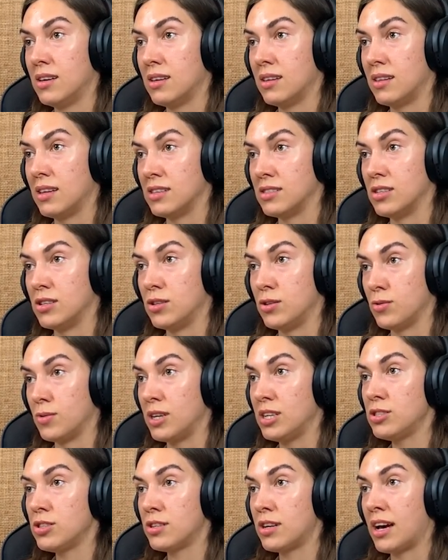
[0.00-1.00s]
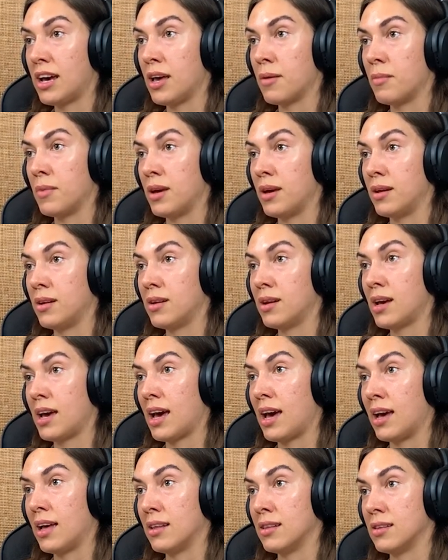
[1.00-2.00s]
the situation I am in,
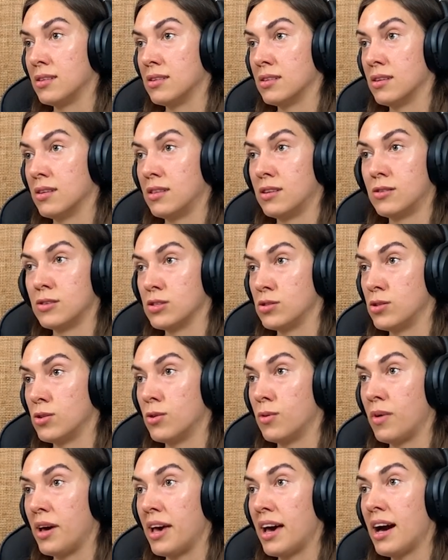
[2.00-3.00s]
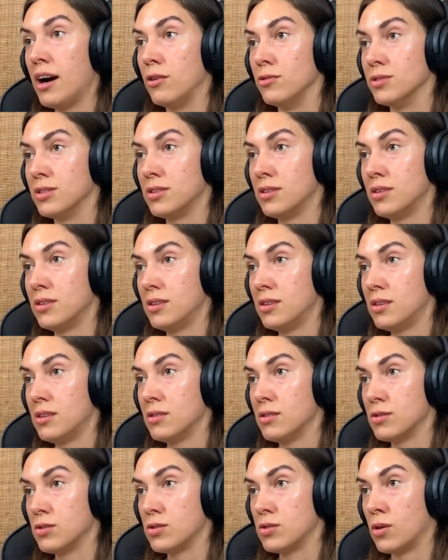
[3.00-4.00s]
and uh, there is no way out.
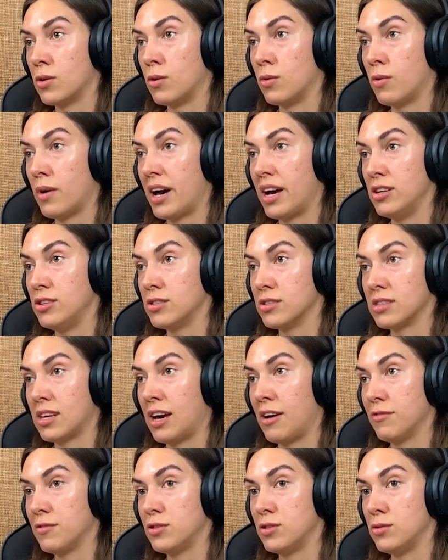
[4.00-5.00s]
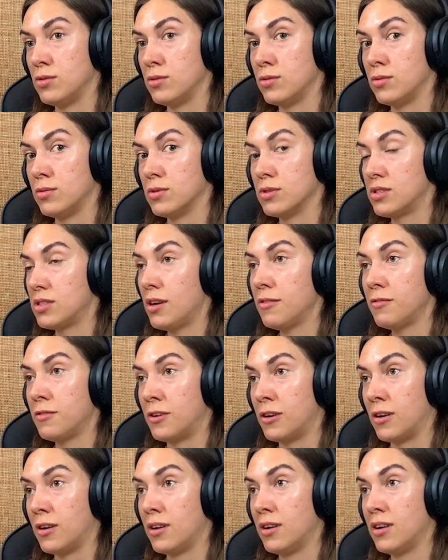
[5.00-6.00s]
So I just have to suffer